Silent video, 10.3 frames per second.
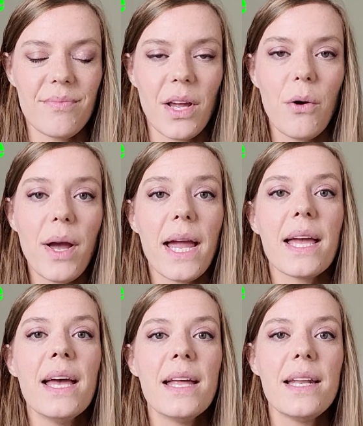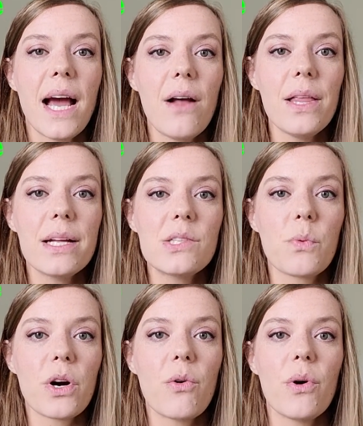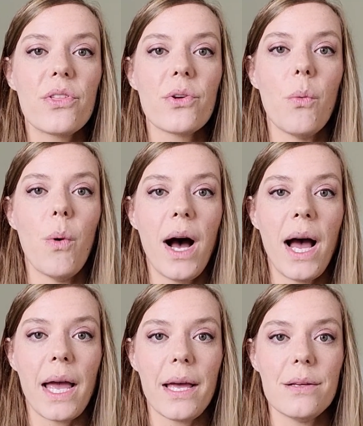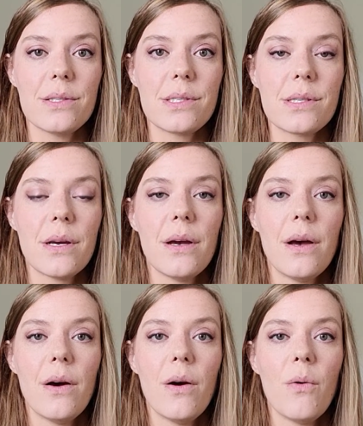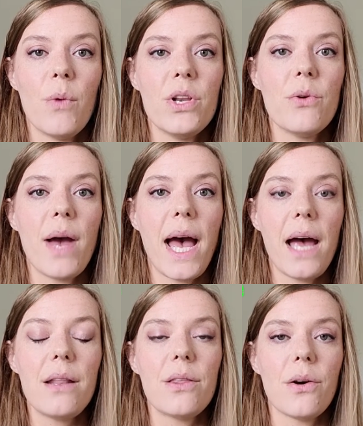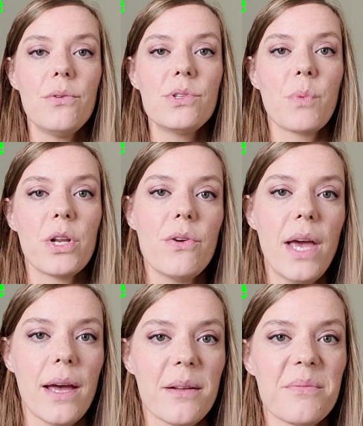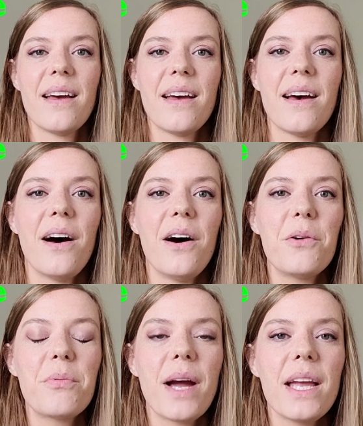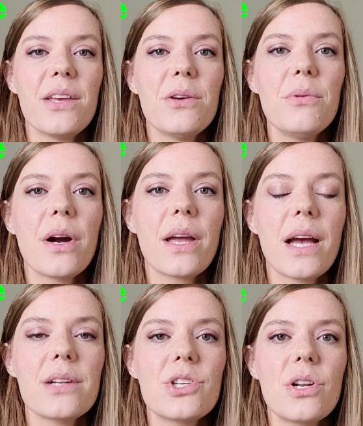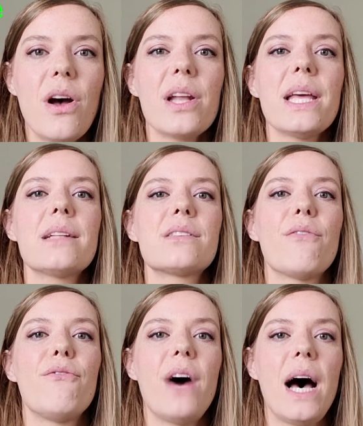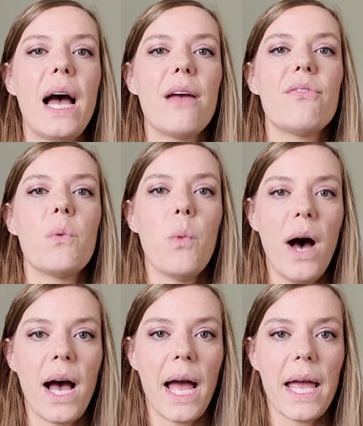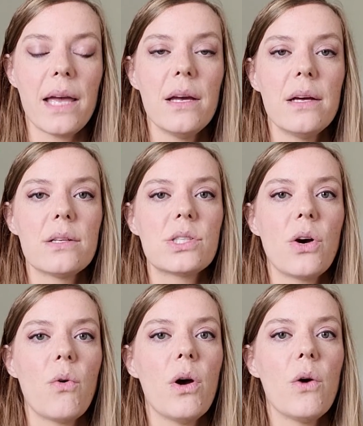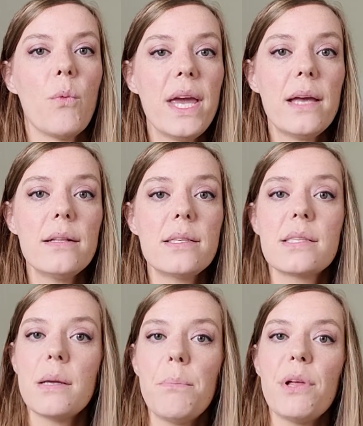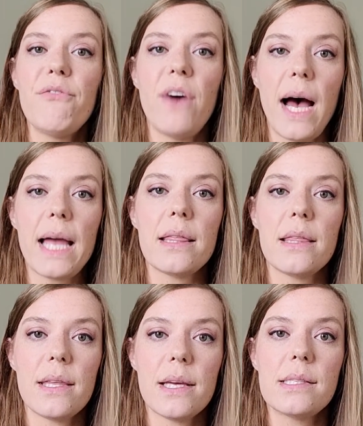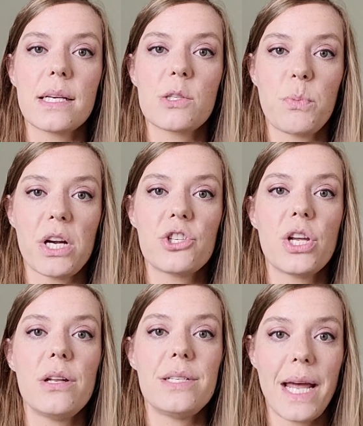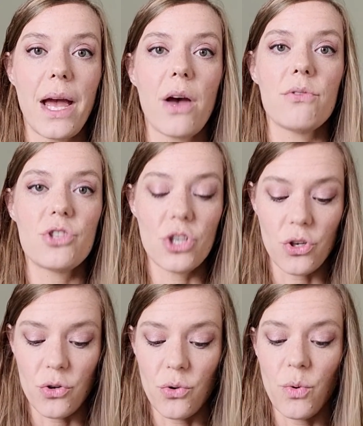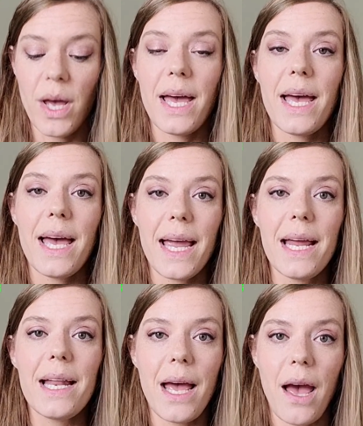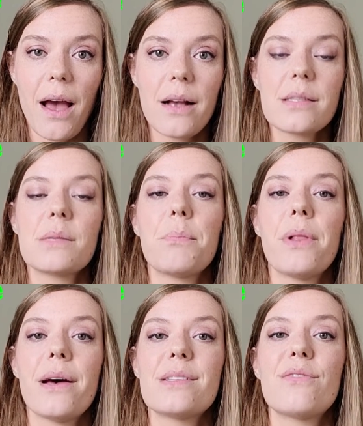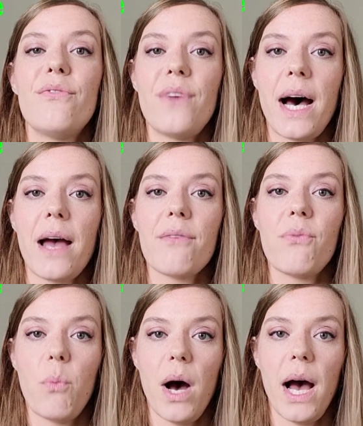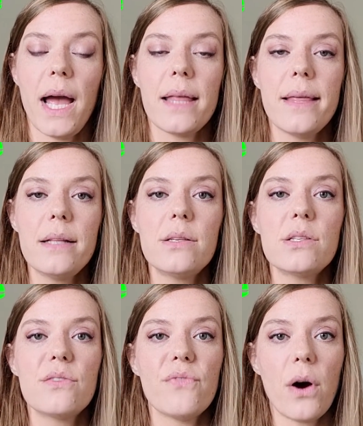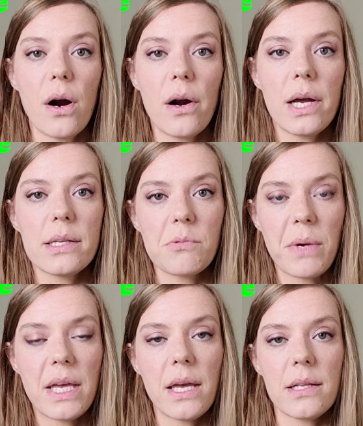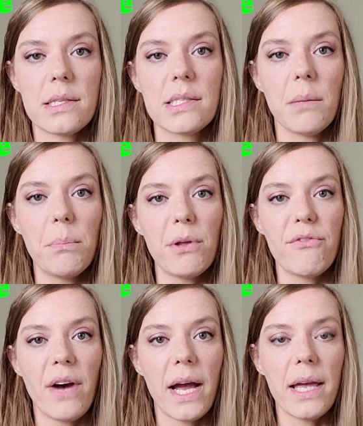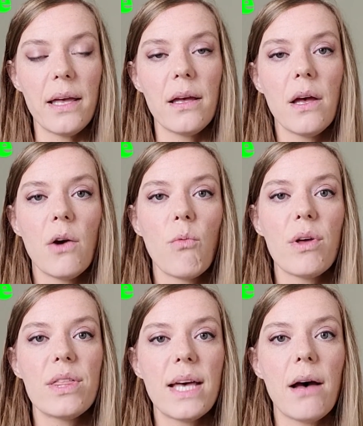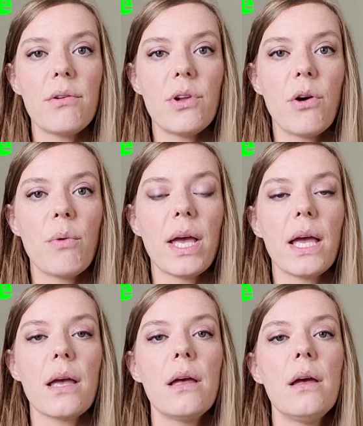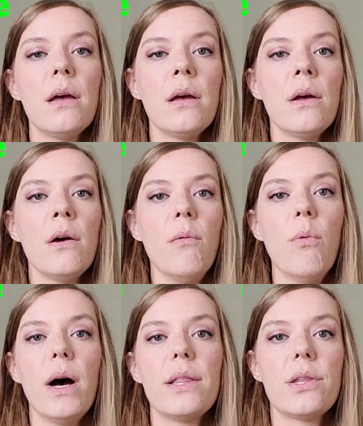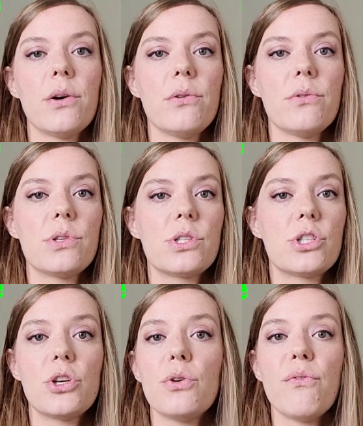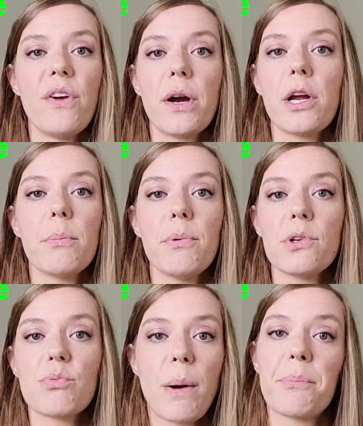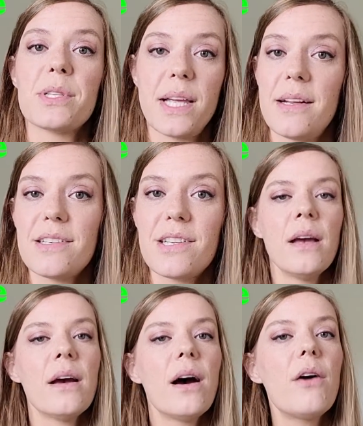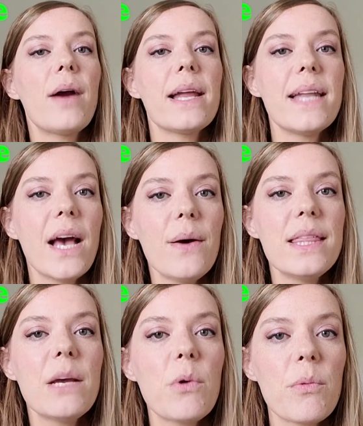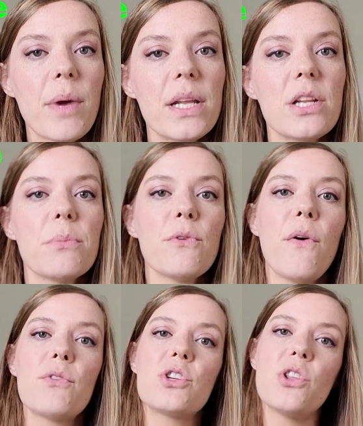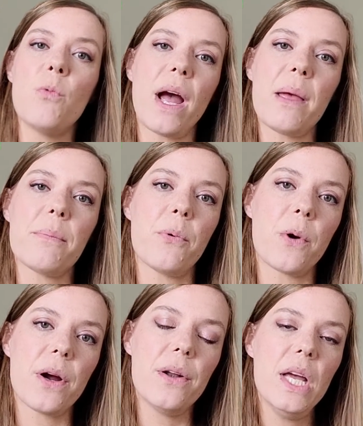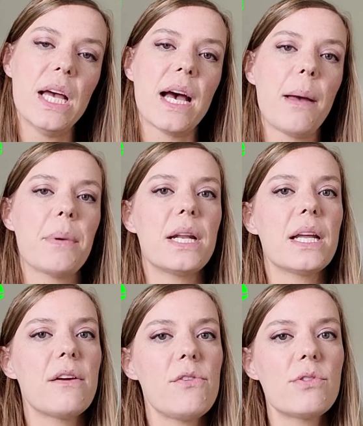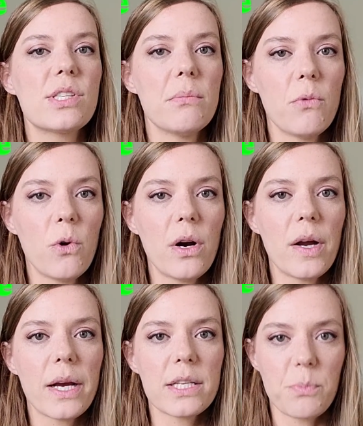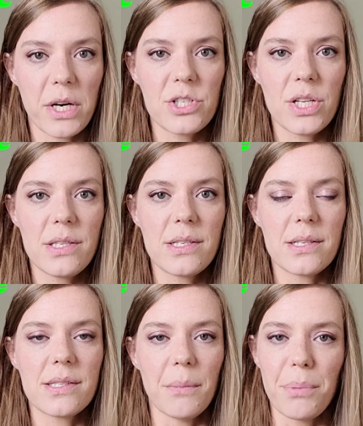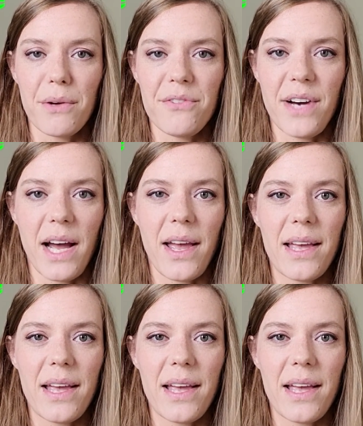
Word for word: Okay, now let's work with the y's. When you add those, what do you get? All right, you are catching on. It's 5y. So we can simplify this expression down to 8x plus 5y. That's as far as we can simplify it without knowing what those two variables represent. All right, now I think we're ready to move over to the whiteboard. I'm gonna give you some more expressions to simplify.